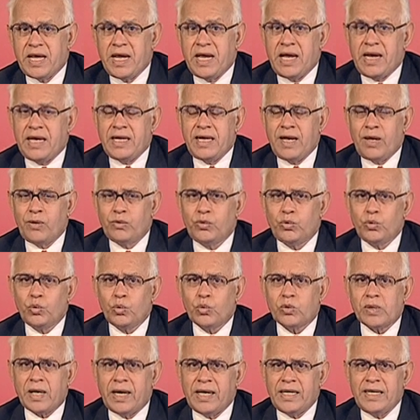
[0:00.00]
Now, to
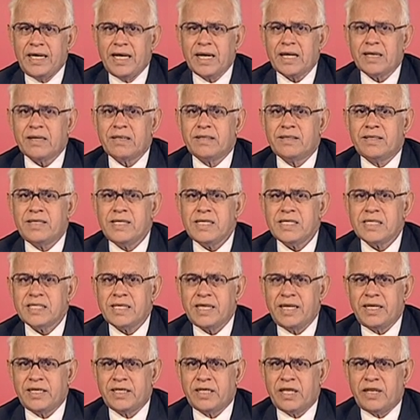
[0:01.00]
conduct this
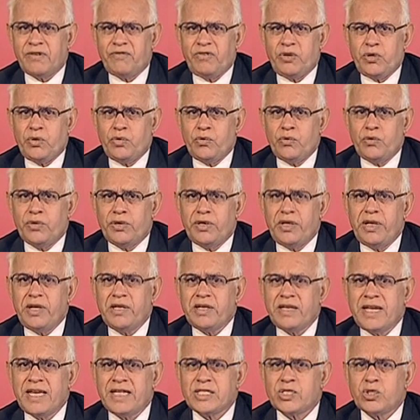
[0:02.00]
interview, it
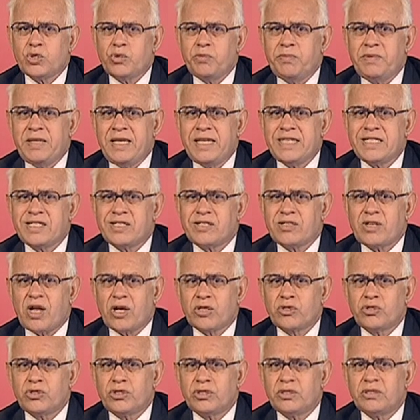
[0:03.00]
has to be a
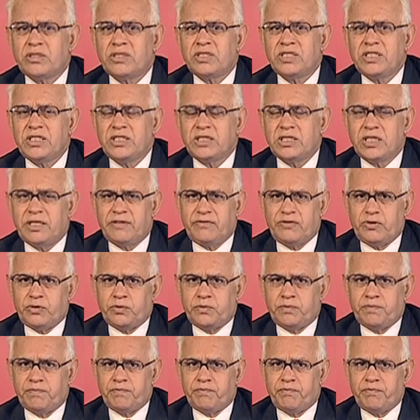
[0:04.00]
structured interview.
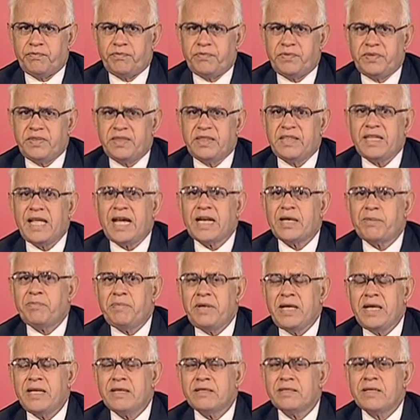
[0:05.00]
That
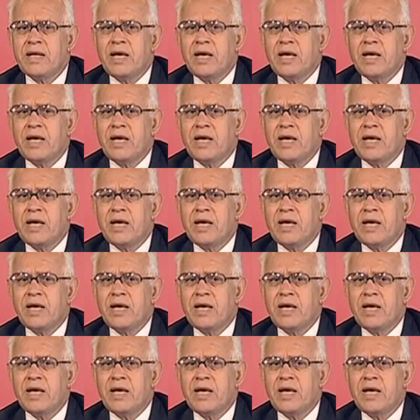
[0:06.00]
means,